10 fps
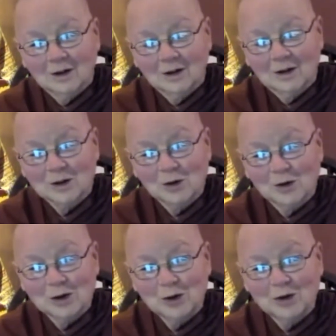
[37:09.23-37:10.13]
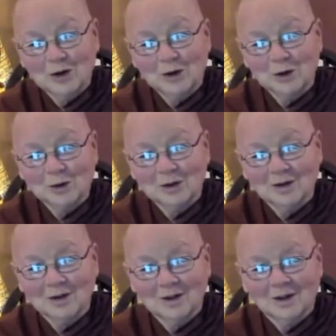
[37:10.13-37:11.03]
as long as you need to,
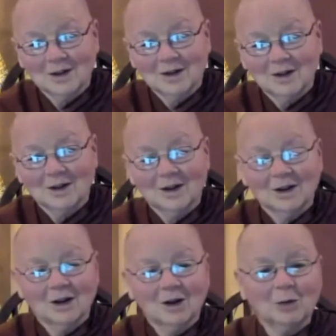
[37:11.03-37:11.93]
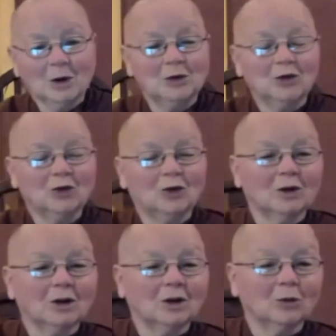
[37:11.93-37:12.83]
maybe
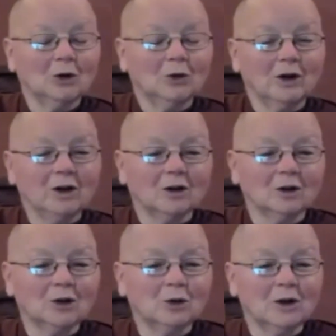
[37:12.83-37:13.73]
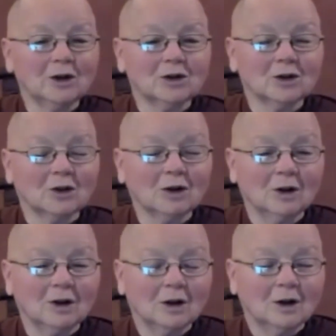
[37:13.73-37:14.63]
for 1 week or 2 weeks. Or
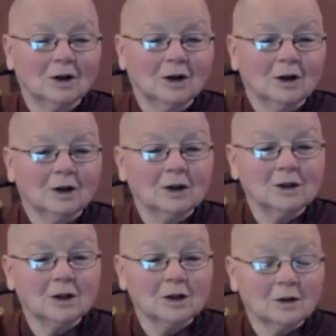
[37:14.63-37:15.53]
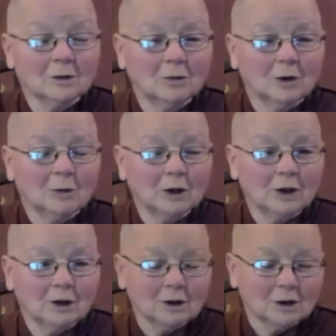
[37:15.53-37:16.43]
they say that my
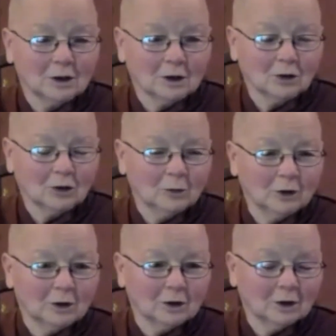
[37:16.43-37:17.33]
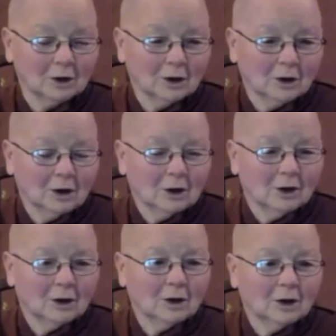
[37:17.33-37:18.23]
dentist told me that
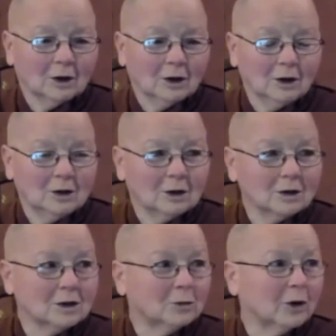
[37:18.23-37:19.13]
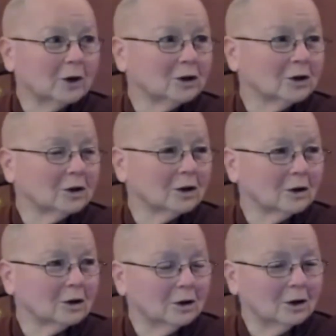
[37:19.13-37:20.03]
he tells the patient
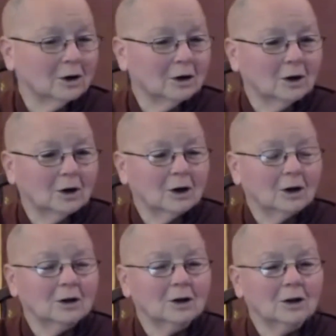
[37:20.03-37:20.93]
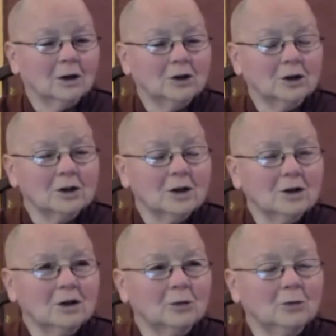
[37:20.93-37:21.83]
that they just need
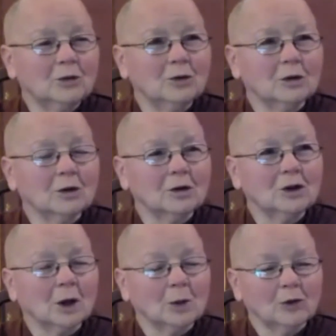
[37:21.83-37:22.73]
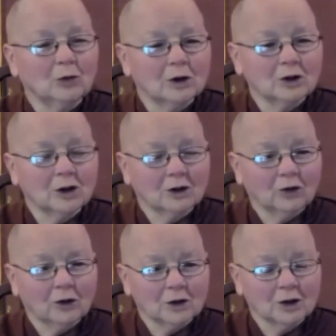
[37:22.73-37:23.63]
to do a good job of brushing and
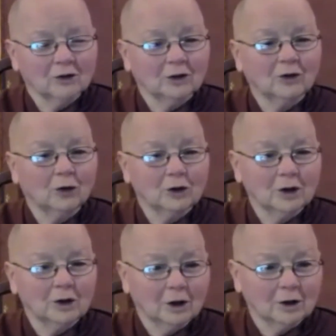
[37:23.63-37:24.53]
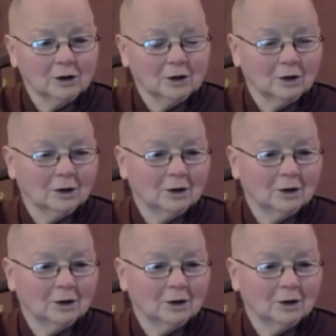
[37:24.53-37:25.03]
flossing for 14 days.